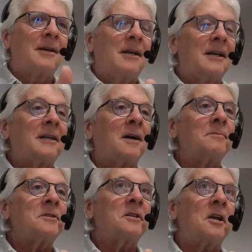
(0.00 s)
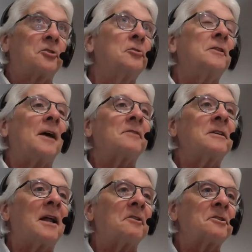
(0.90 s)
and it comes to
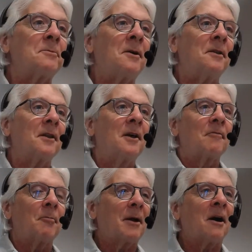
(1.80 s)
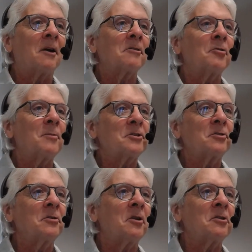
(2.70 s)
$2,000 a month for my car loan, my
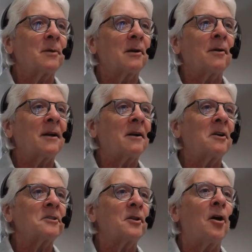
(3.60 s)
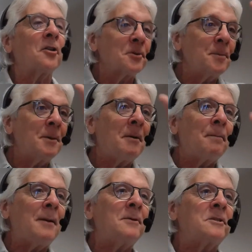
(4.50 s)
student loans, my credit cards, and all those minimum
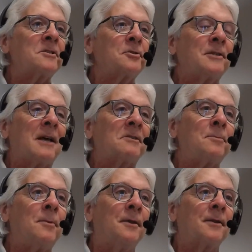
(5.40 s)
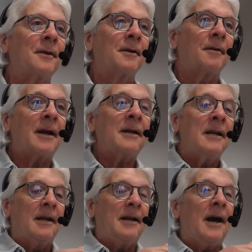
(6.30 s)
payments is $2,000 a month, right?
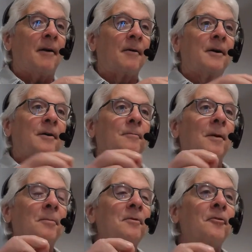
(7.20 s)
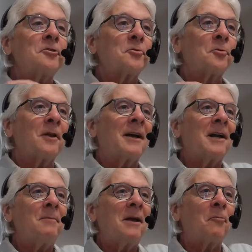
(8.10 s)
Now, remember the first rule, I got
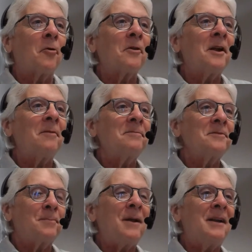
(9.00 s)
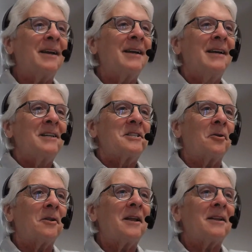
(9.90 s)
to make more than I'm spending.
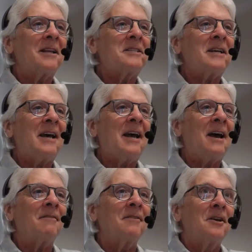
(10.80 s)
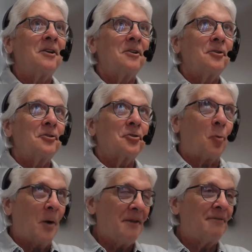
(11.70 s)
So let's say I have
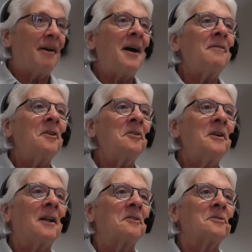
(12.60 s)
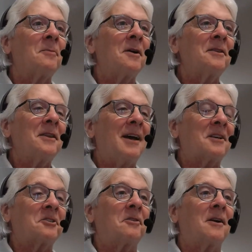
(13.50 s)
$2,500 a month
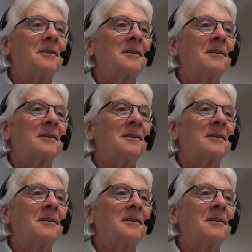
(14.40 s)
extra,